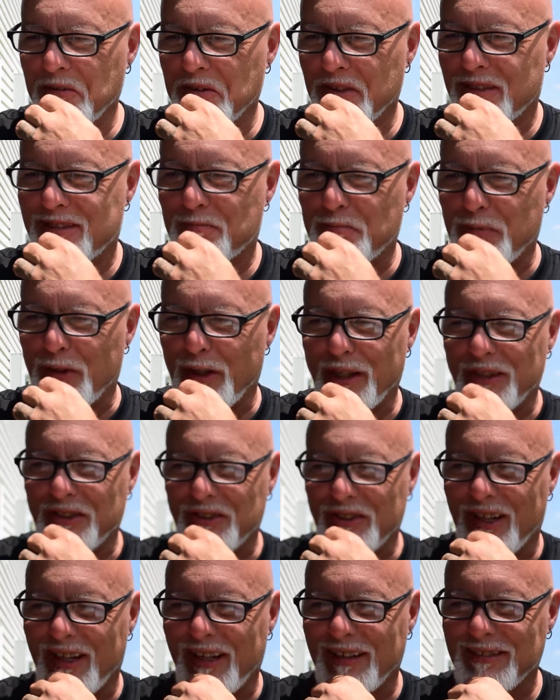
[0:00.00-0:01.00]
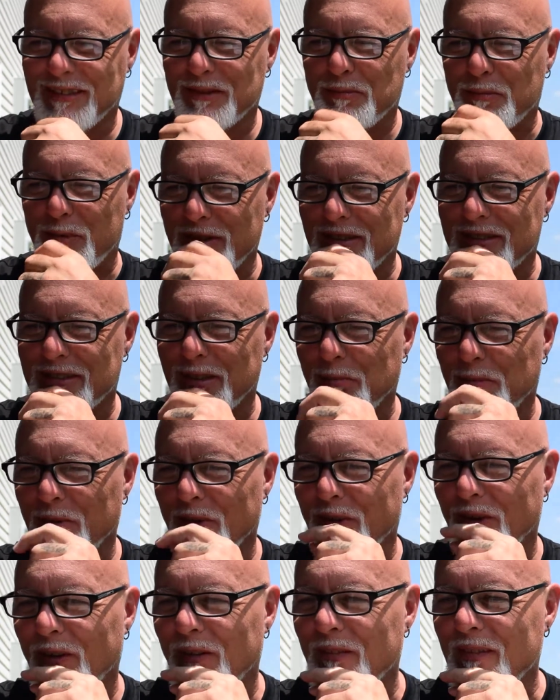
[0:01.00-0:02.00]
what's plagiarized. It's pretty simple
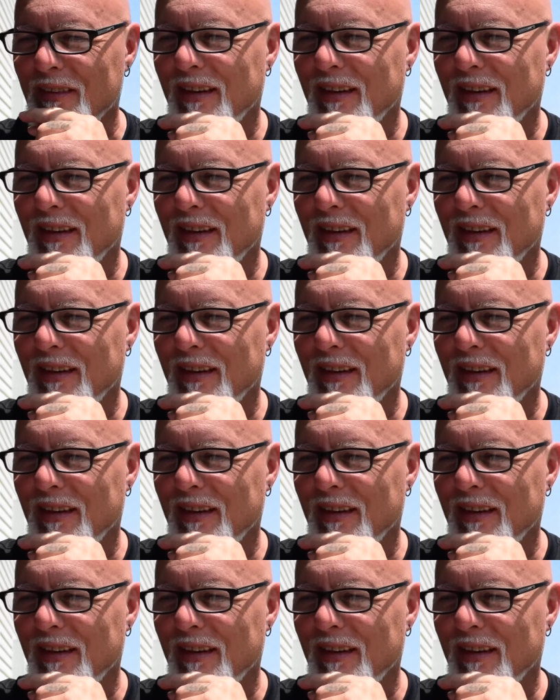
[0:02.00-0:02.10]
though.